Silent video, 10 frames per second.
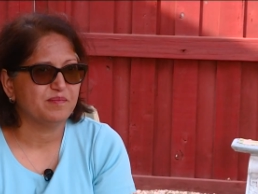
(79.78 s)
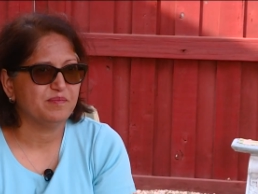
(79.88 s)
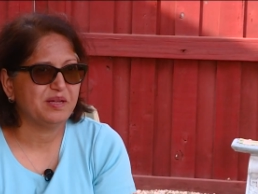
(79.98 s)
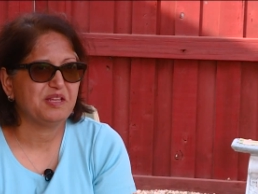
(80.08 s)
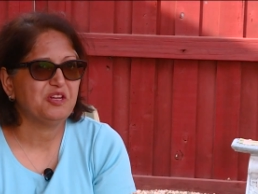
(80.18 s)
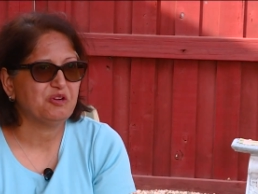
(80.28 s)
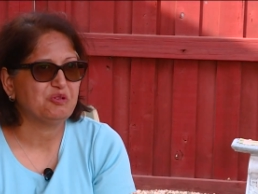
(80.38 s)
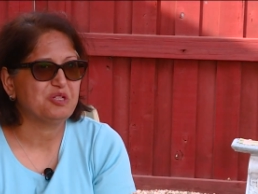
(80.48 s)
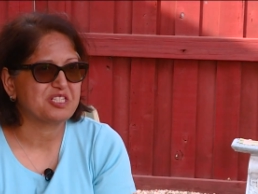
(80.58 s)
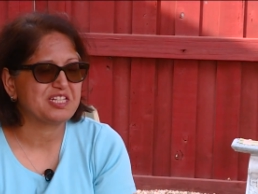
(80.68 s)
But you
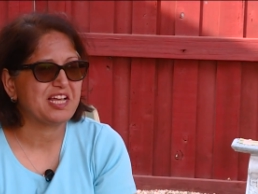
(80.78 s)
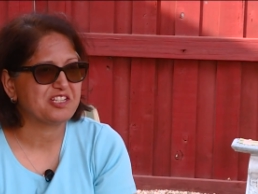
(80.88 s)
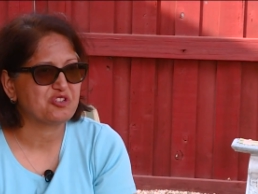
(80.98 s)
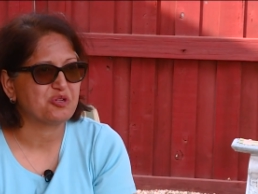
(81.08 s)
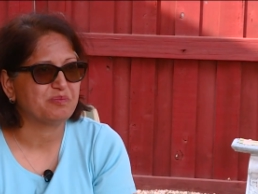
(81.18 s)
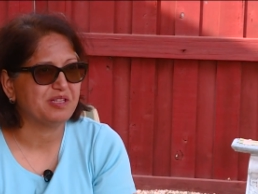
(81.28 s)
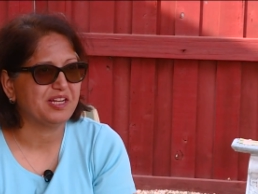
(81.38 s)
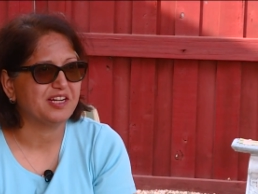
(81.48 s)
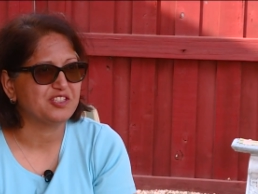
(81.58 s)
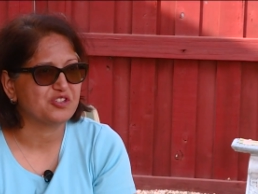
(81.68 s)
know, this last trip
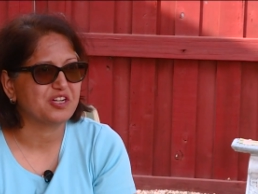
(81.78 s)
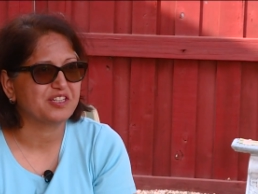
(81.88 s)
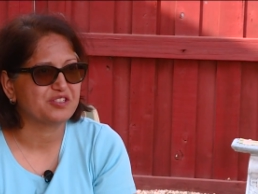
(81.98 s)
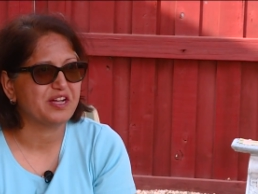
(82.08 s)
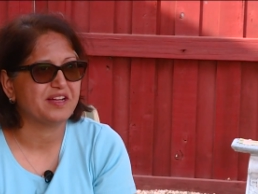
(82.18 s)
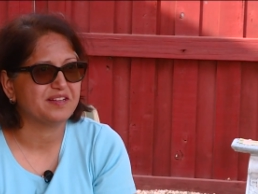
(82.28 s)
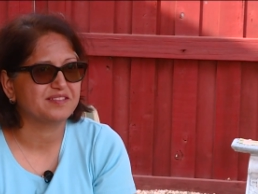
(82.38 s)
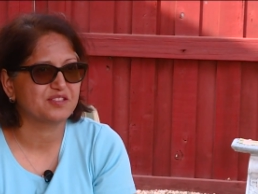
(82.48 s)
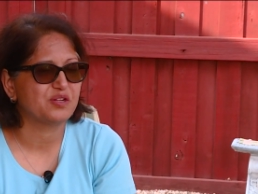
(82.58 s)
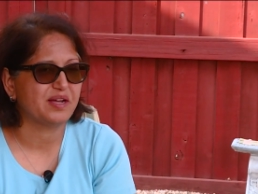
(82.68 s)
that I took it to,
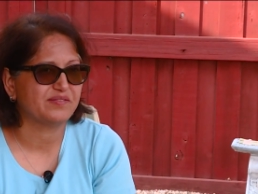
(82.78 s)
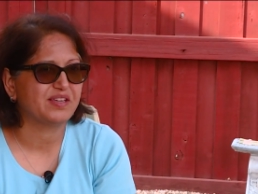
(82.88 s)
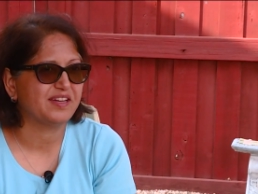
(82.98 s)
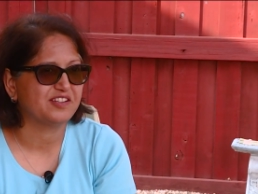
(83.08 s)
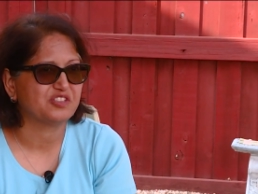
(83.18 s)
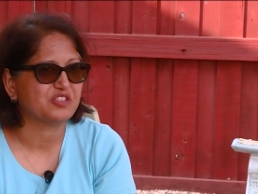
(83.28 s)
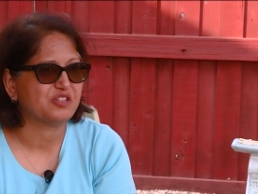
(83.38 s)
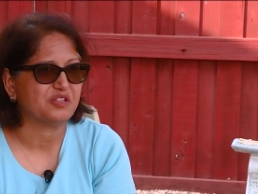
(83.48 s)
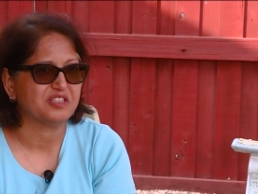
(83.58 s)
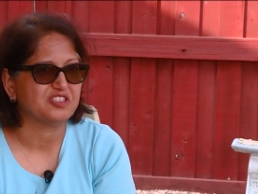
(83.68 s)
to
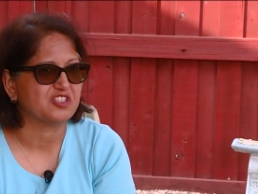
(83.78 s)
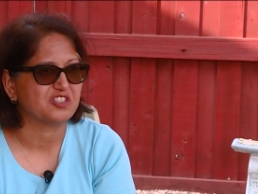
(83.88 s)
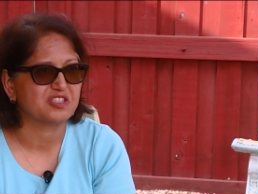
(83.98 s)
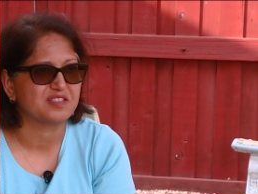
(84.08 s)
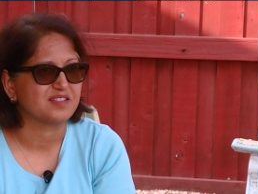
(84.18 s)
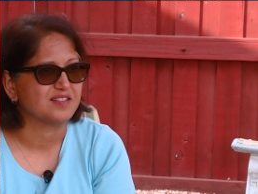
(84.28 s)
Afghanistan, I just,